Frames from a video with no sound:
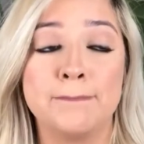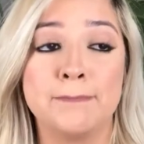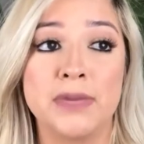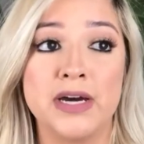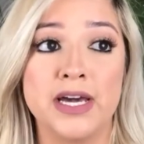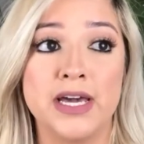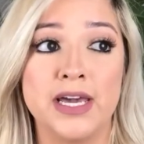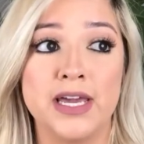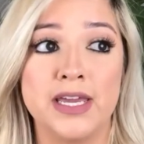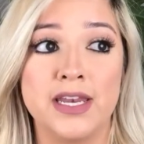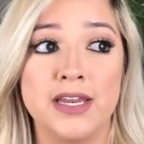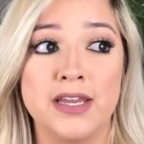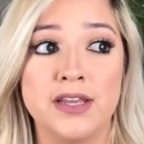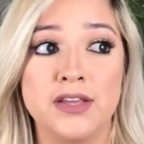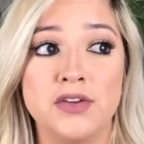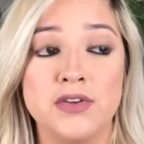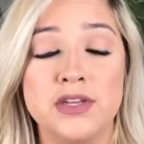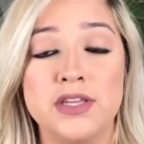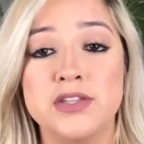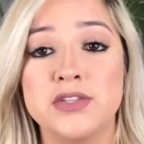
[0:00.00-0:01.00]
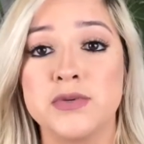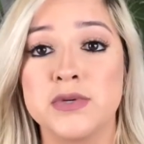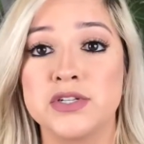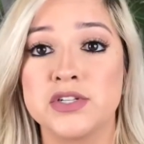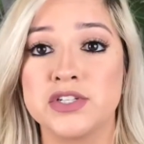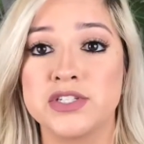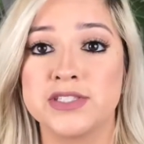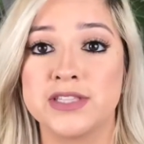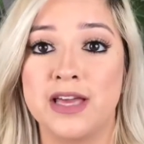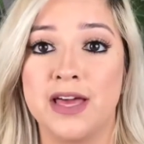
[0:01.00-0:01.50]
But you need to
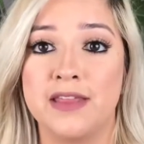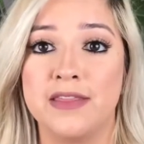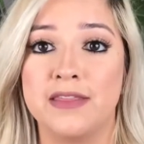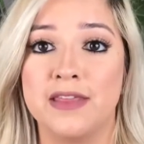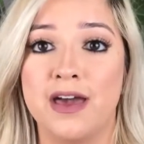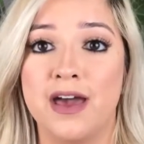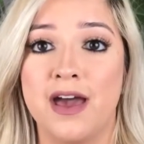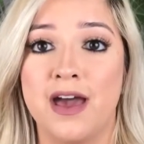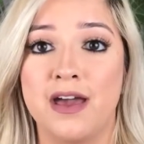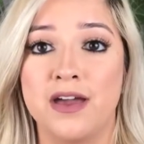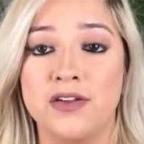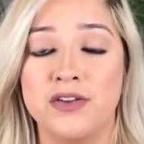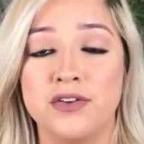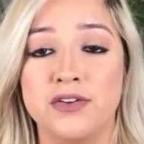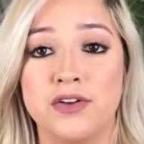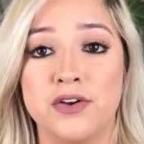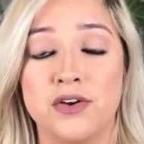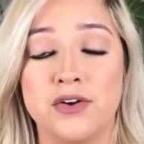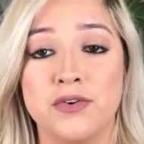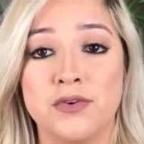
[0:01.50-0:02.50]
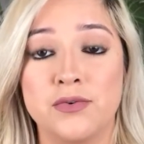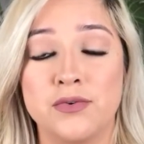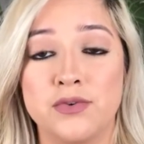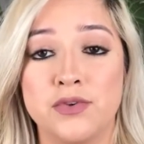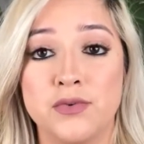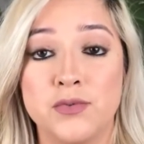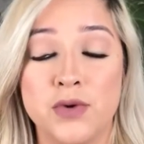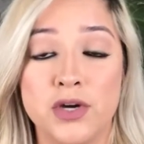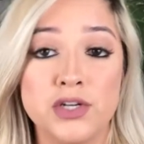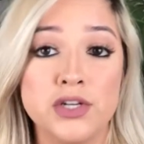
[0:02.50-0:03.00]
understand that,
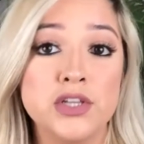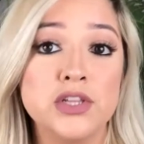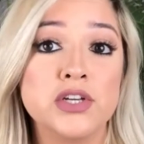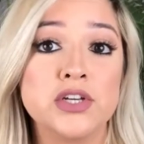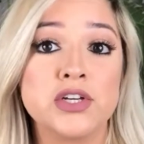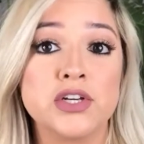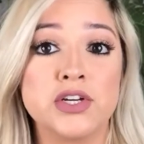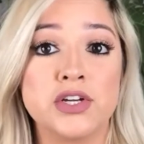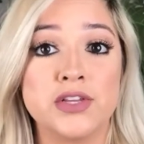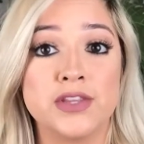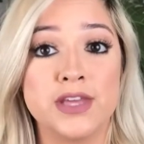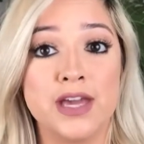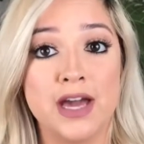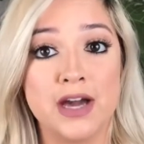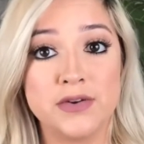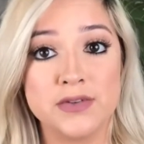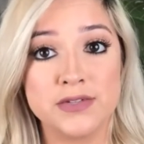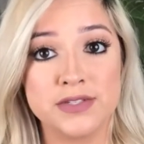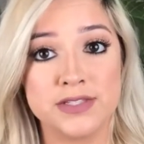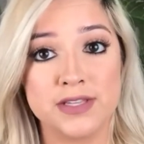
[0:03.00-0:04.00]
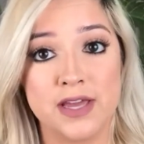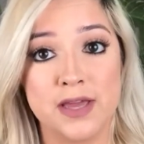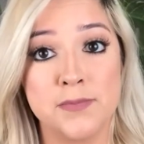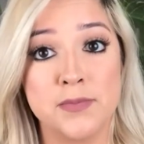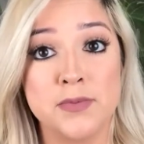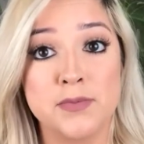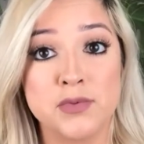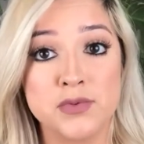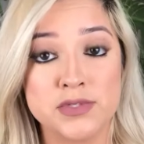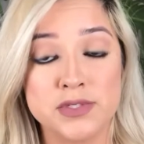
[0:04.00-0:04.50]
you want to look good on the outside,
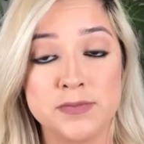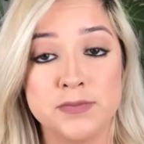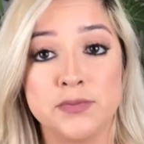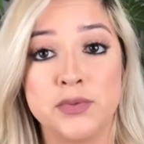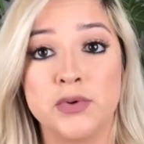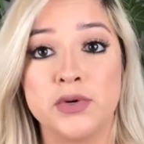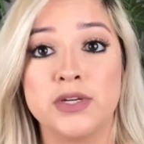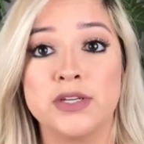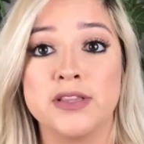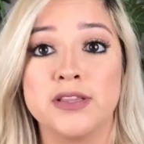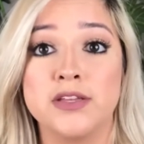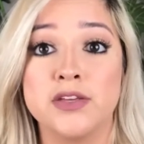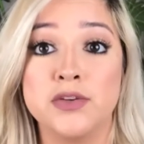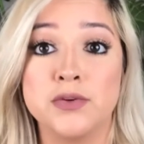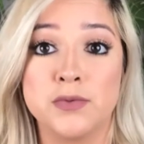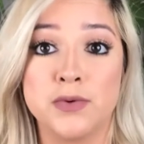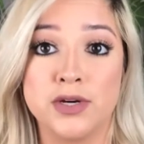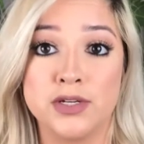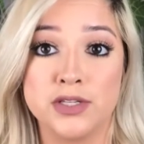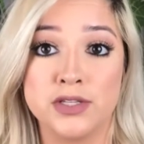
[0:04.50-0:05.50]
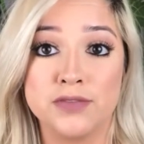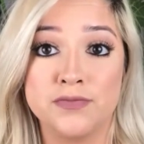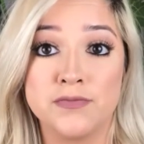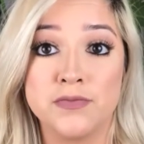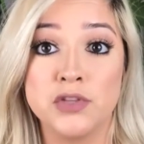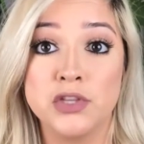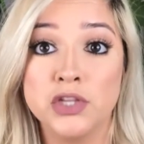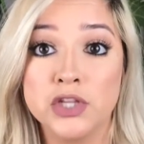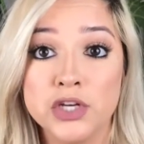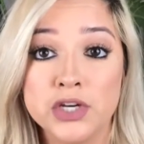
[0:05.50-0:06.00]
but most importantly, you want to
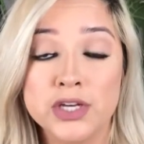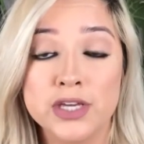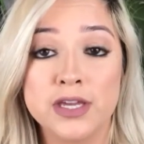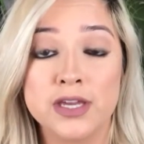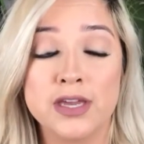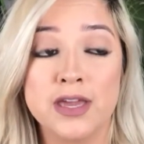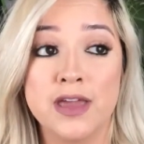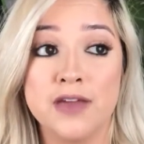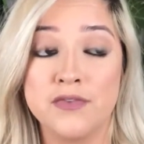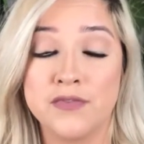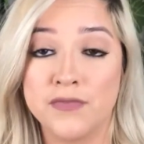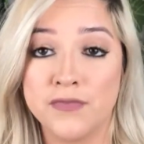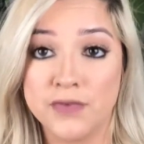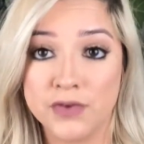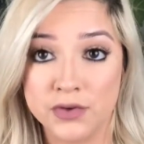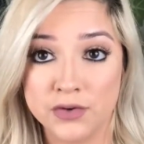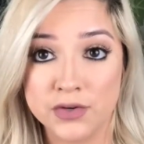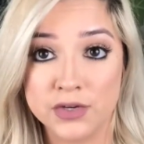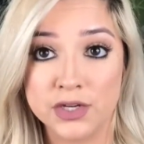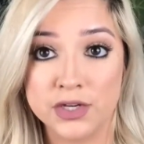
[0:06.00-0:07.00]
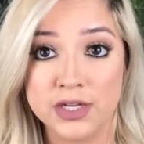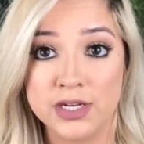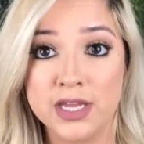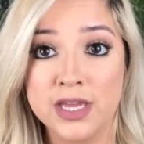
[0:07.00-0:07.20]
look and feel good